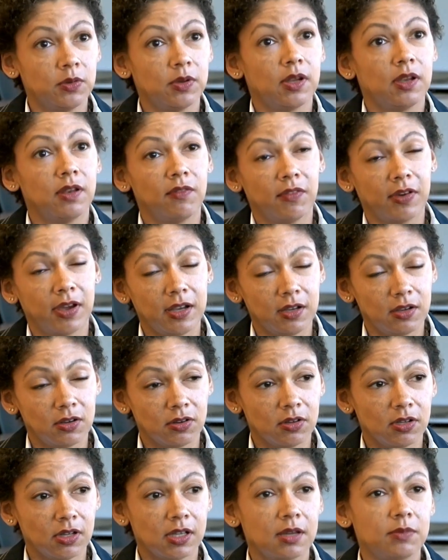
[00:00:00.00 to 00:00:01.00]
who had invited
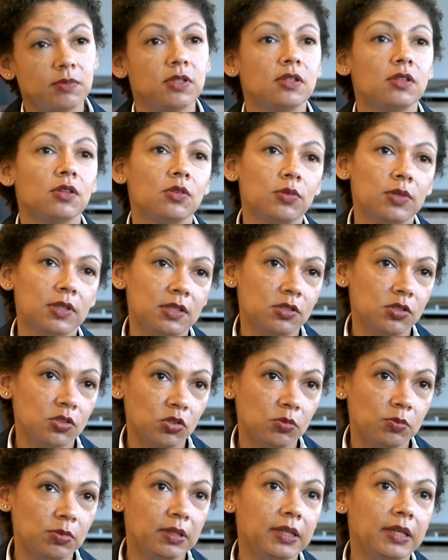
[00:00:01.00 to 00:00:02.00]
her to come to the Queen's
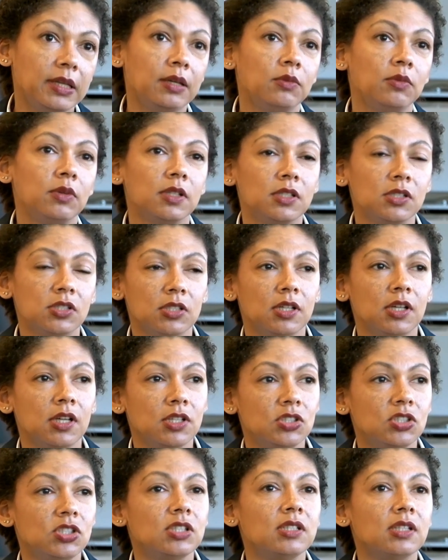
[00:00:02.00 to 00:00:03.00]
Jubilee, which
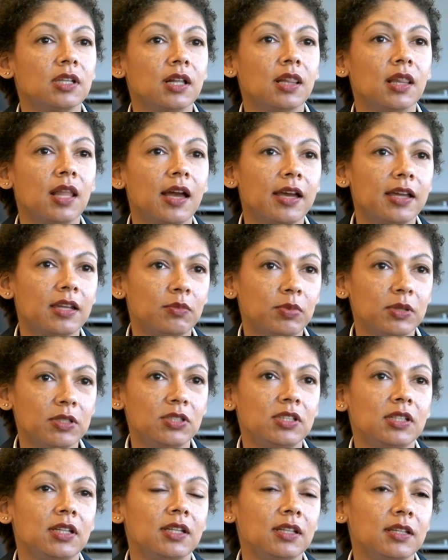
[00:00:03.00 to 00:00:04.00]
she had declined, but
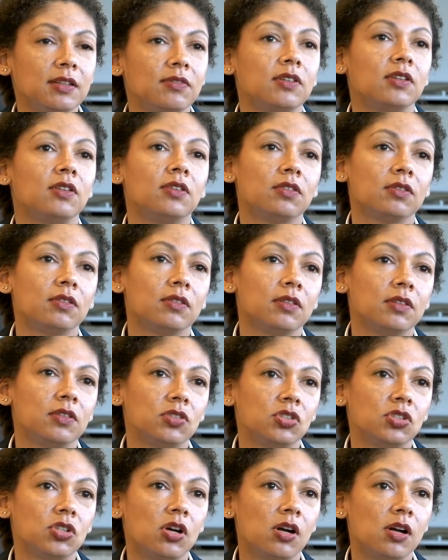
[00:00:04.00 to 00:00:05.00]
she had given her the
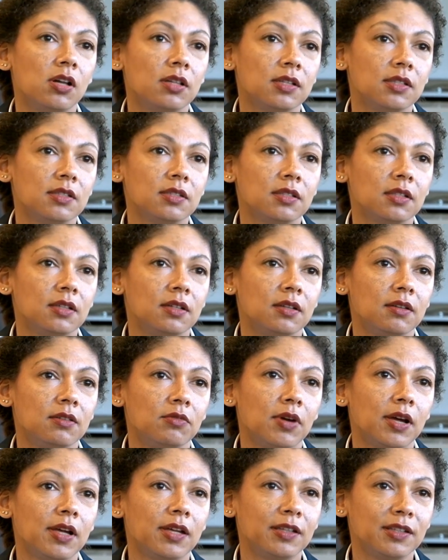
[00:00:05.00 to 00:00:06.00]
shawl as a, a
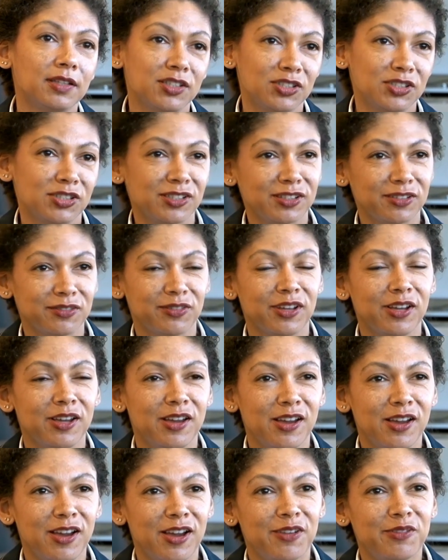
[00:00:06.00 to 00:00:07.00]
recognition of,
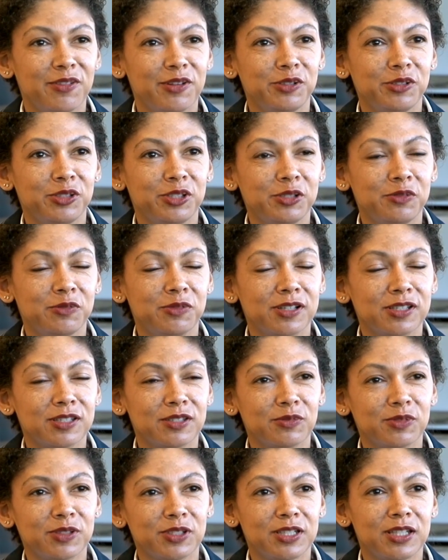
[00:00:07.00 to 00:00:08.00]
of who she was
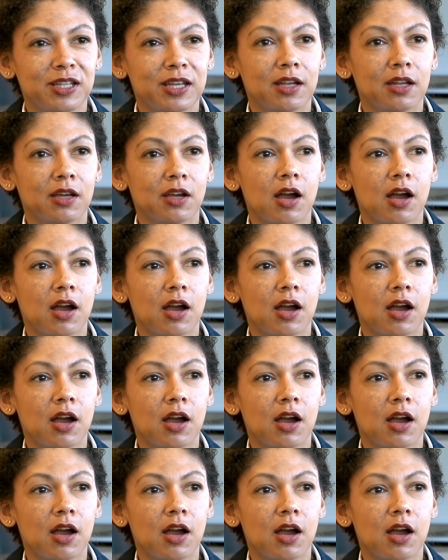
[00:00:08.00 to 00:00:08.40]
and what she had